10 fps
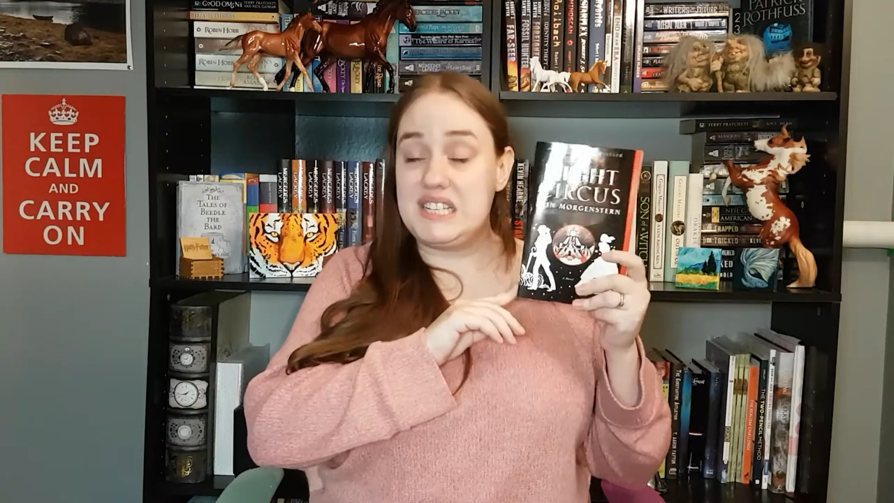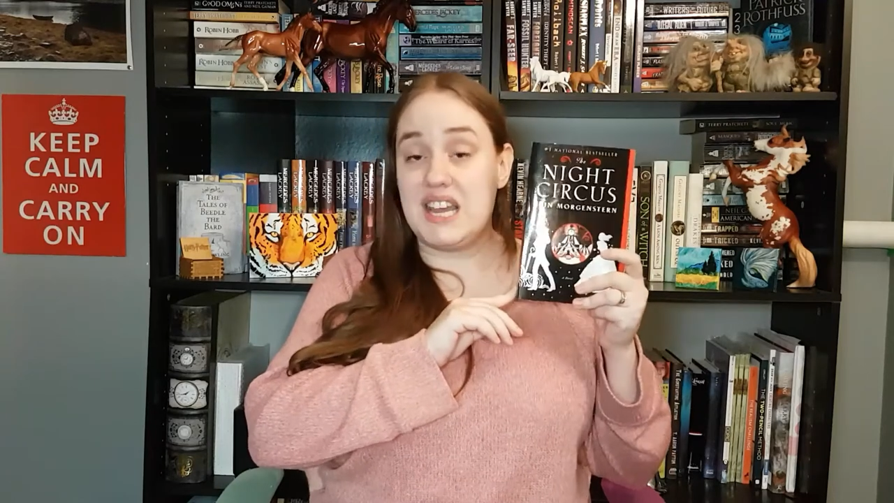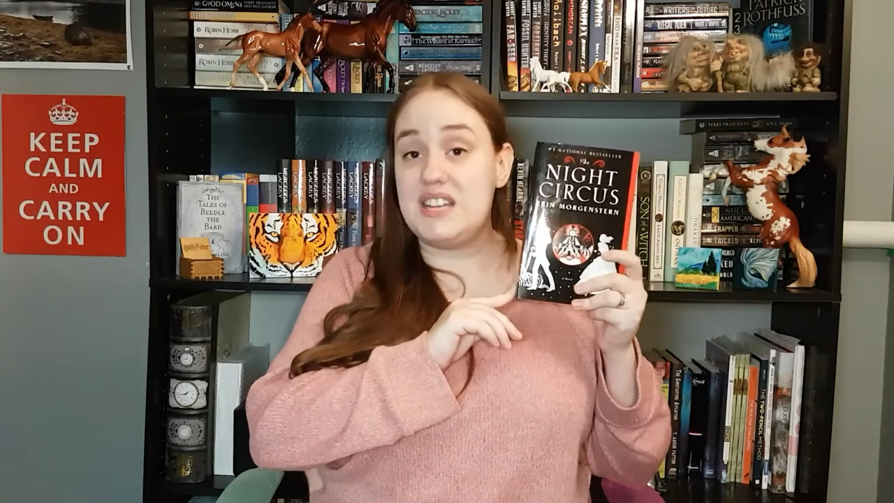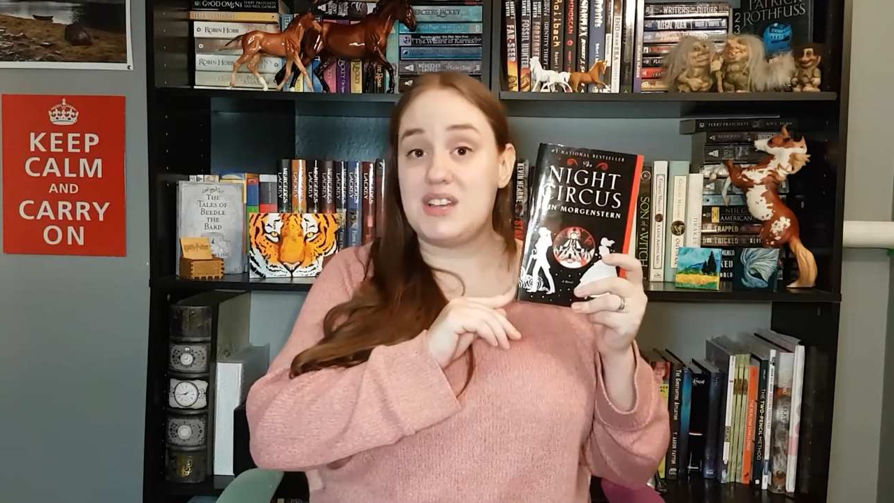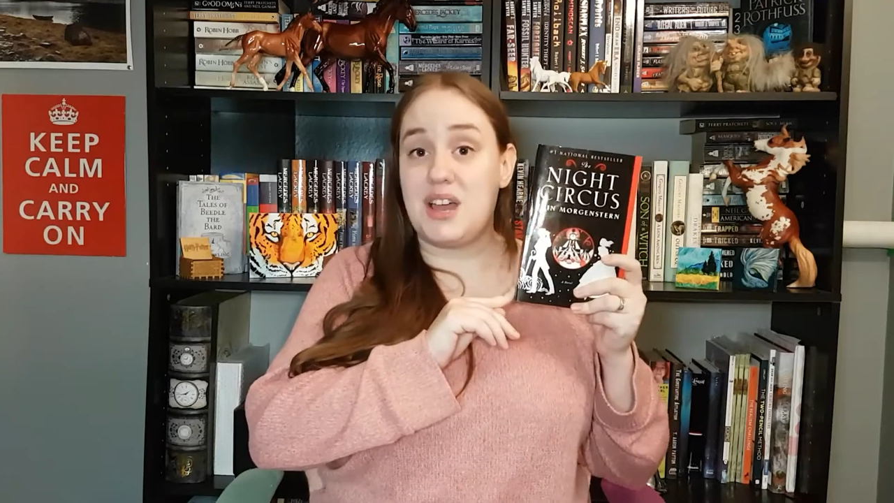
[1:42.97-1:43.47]

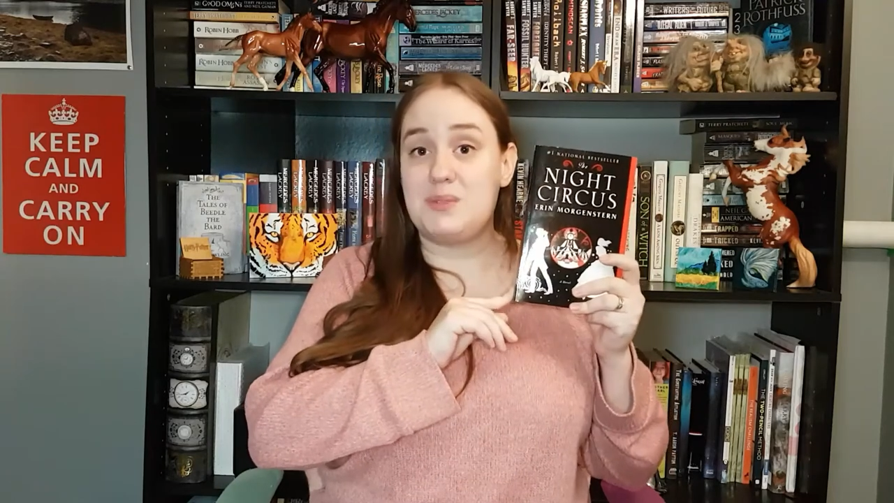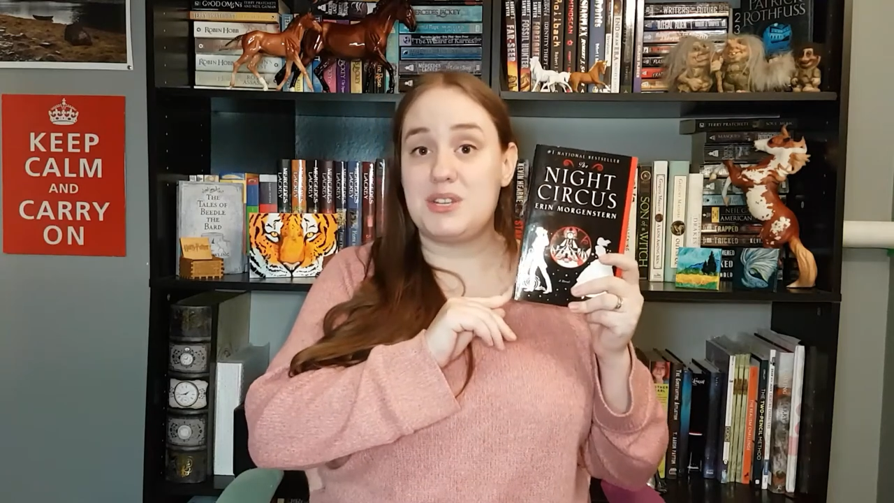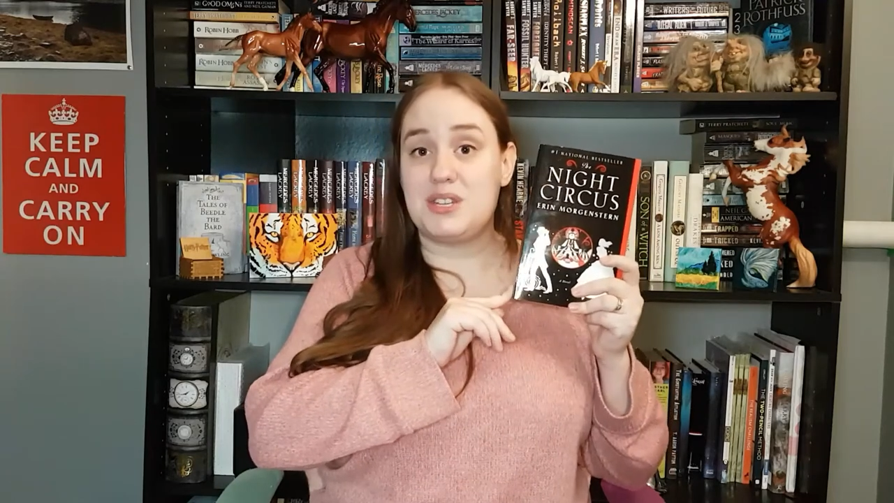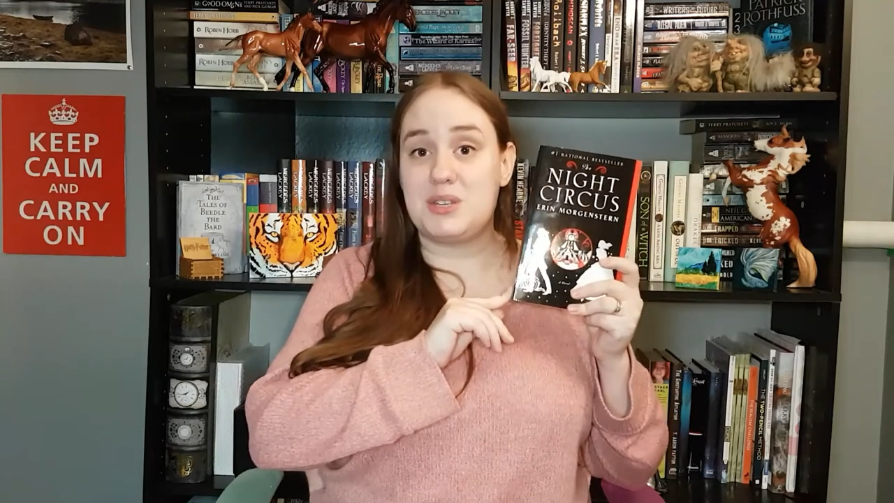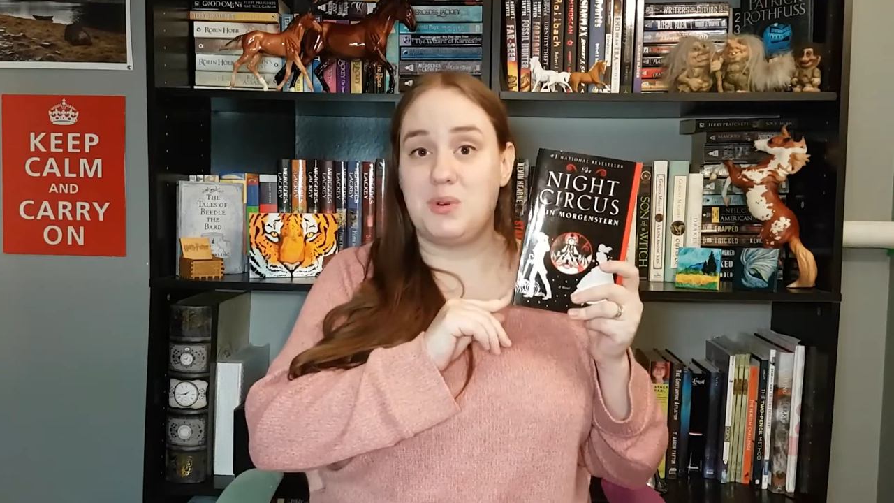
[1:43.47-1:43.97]
10 times
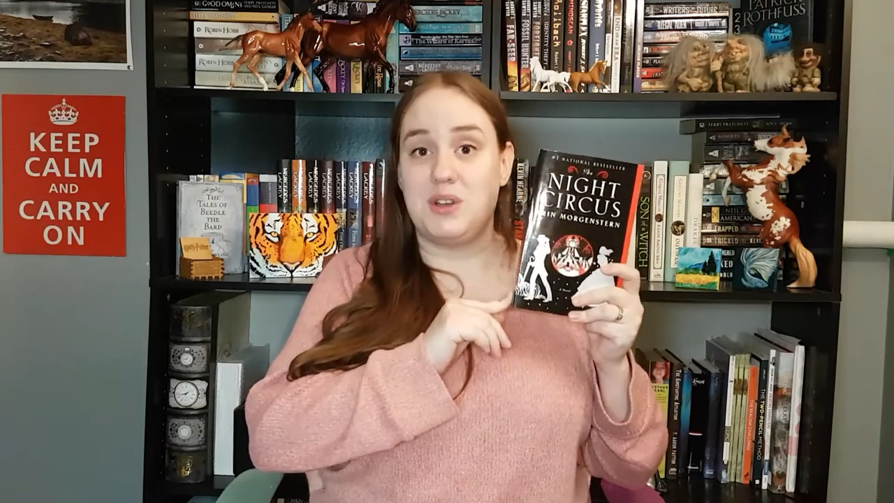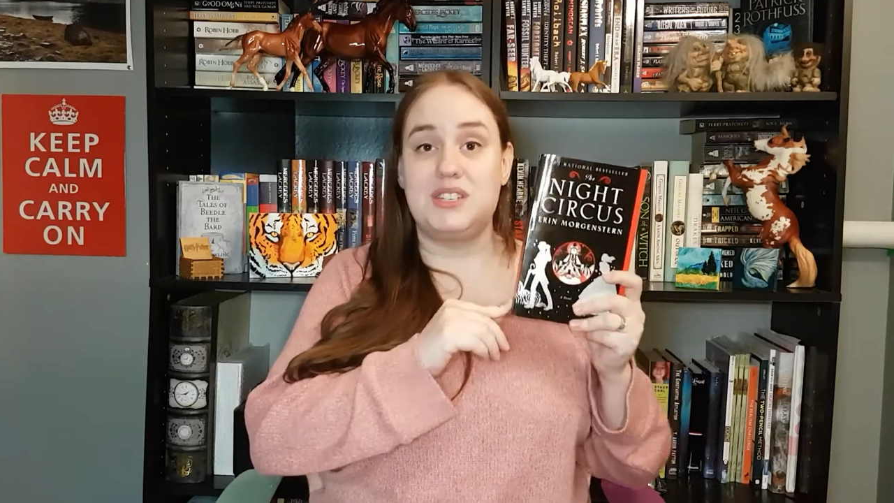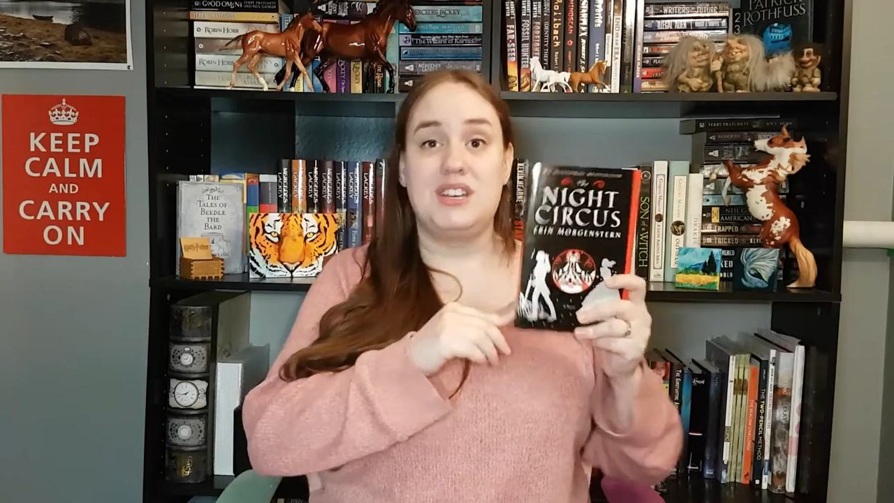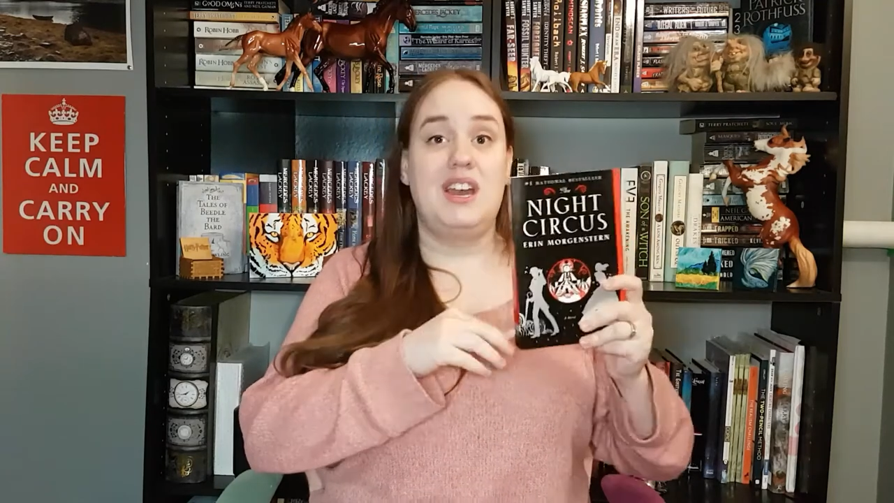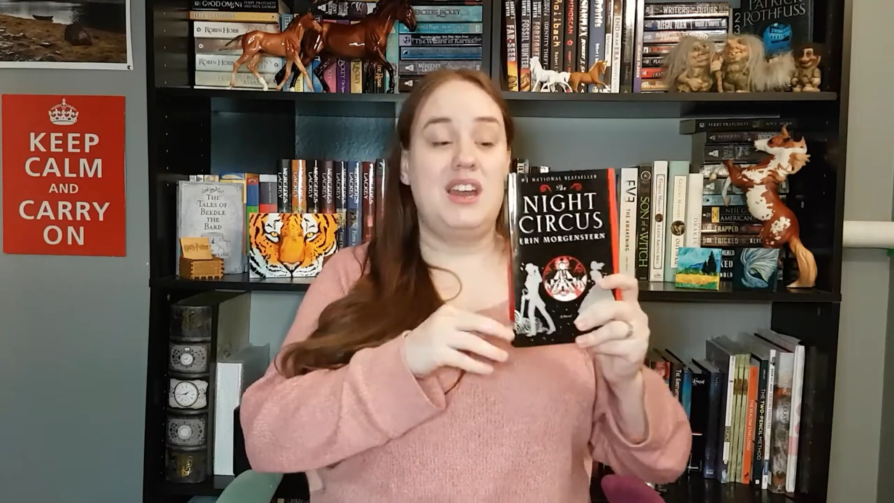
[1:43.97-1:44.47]
at this point.